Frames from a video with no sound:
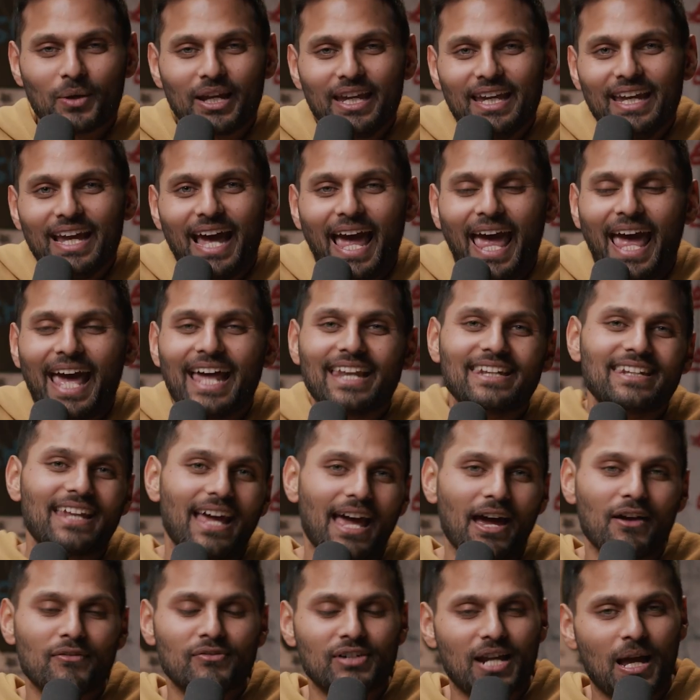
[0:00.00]
We
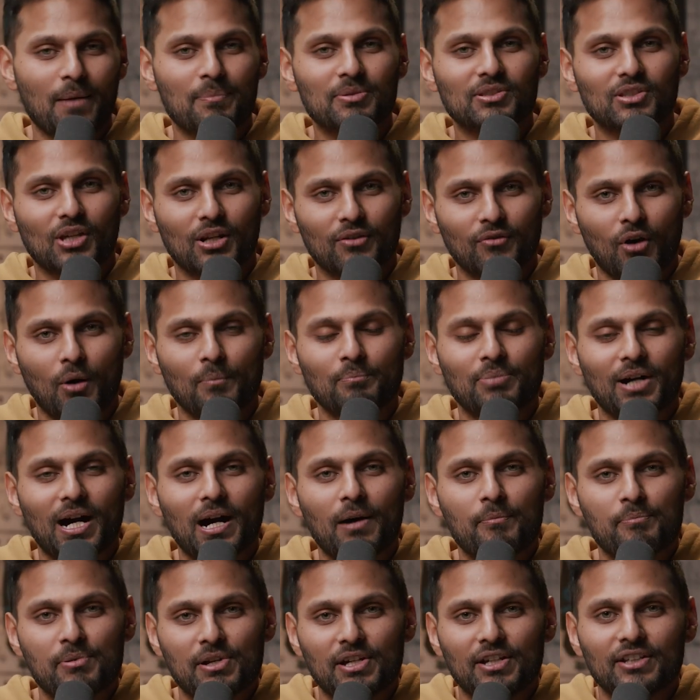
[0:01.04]
end every episode of On
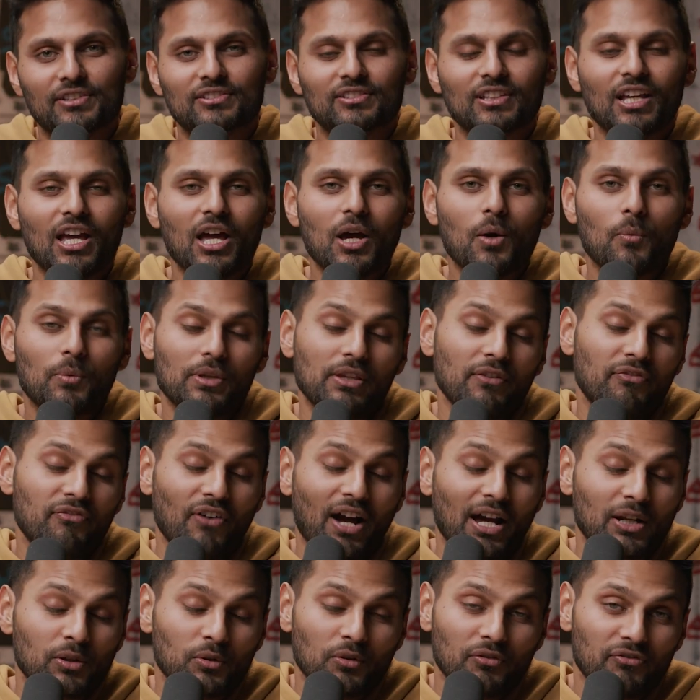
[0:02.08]
Purpose with a
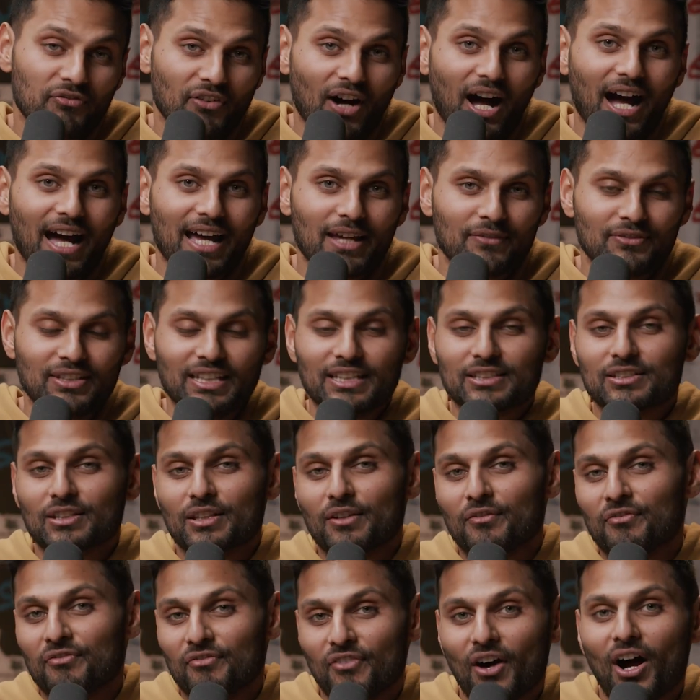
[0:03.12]
final five.
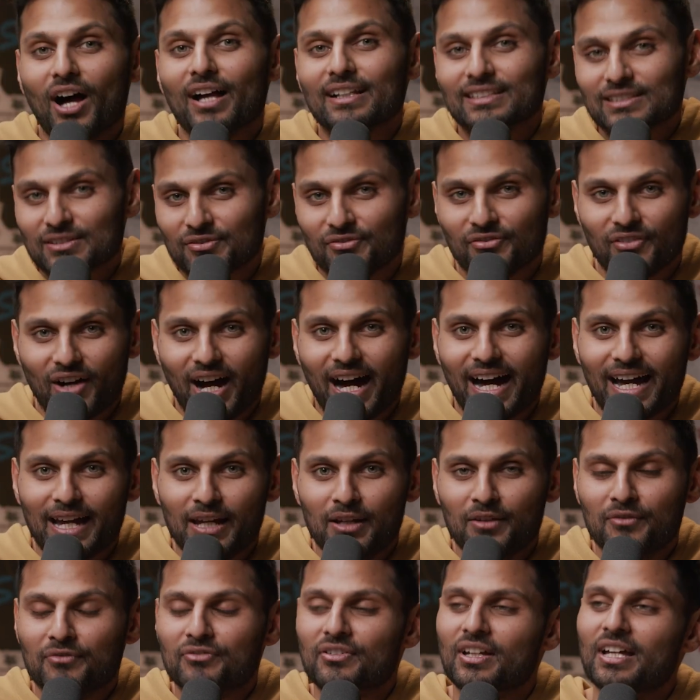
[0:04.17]
These are the fast
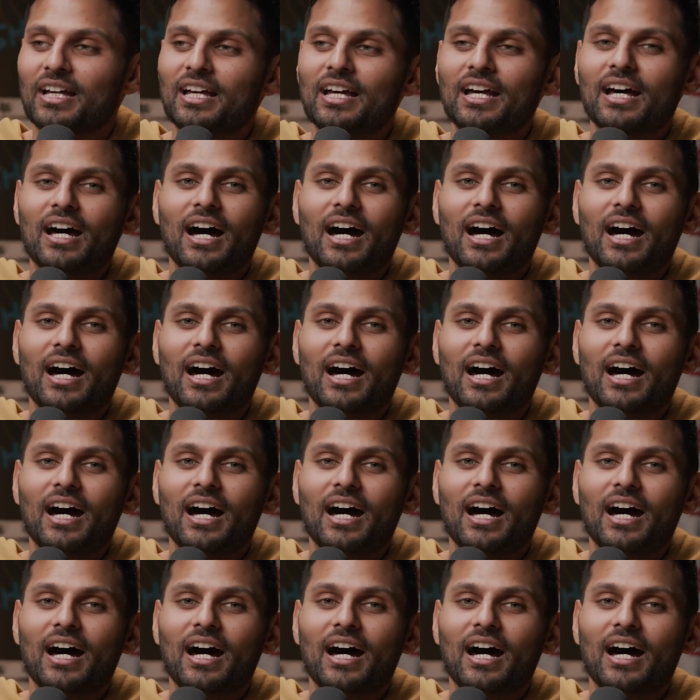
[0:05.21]
five.